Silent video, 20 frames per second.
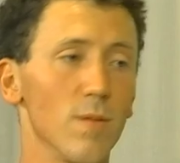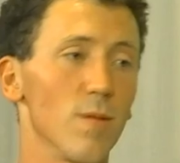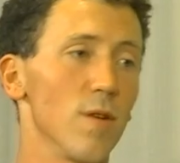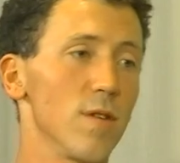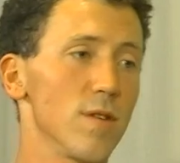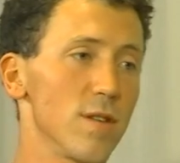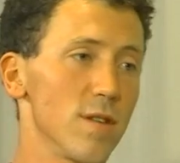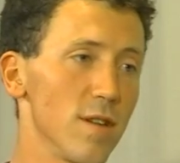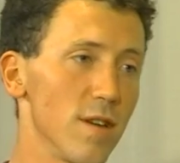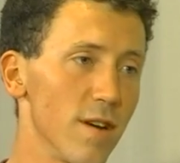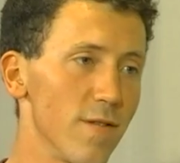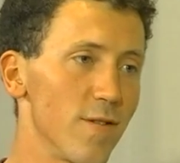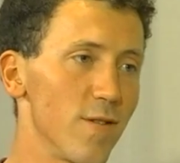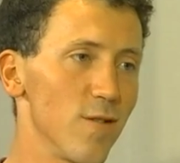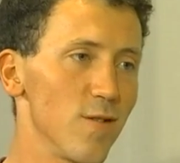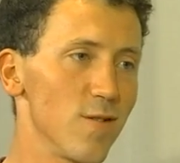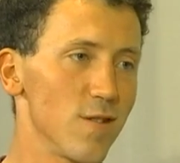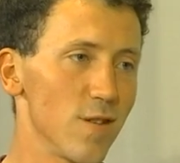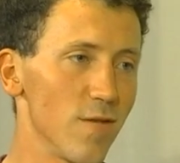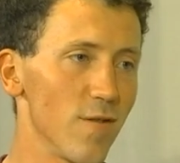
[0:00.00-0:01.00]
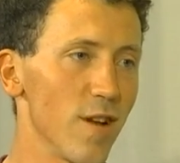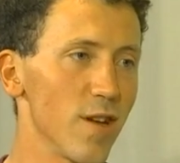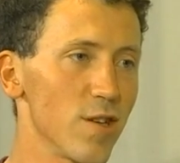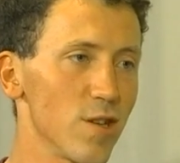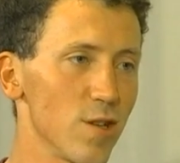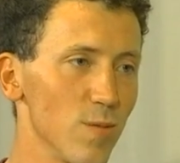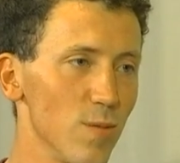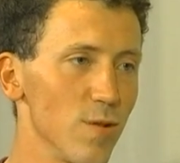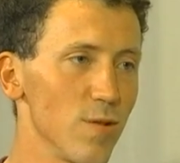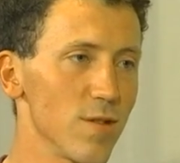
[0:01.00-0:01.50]
mostly on fruits and
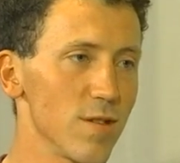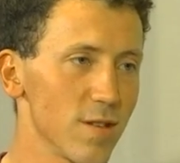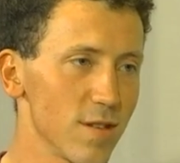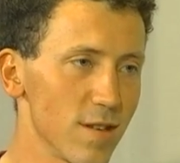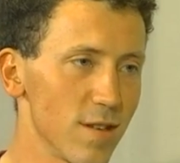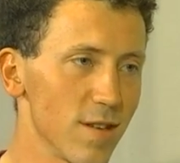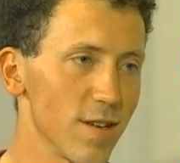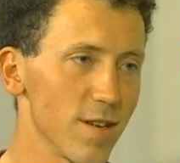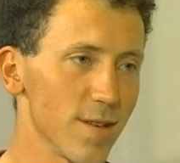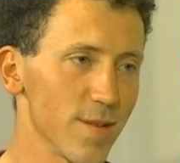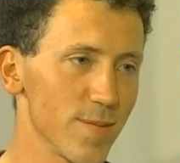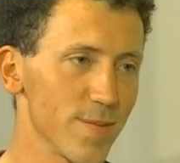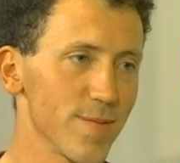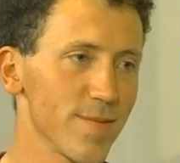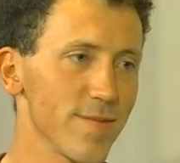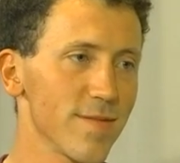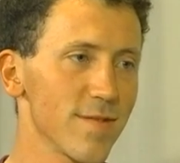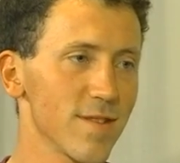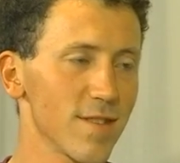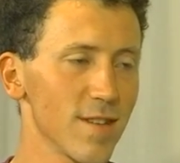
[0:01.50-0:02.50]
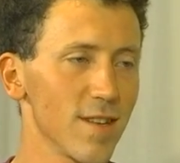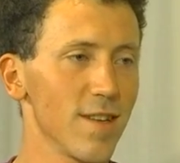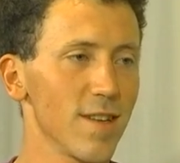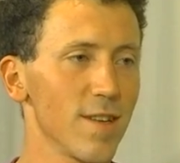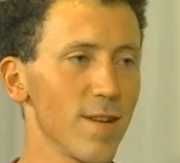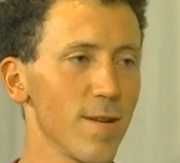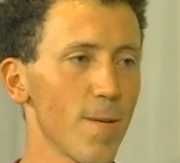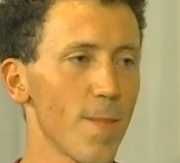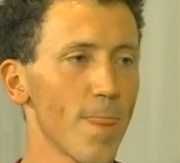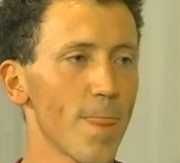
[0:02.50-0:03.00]
vegetables. Yeah. Okay.
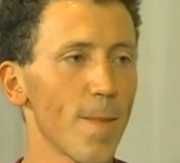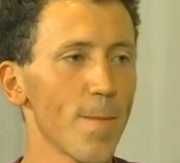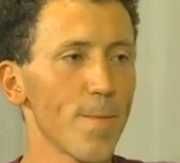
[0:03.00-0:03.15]
Then what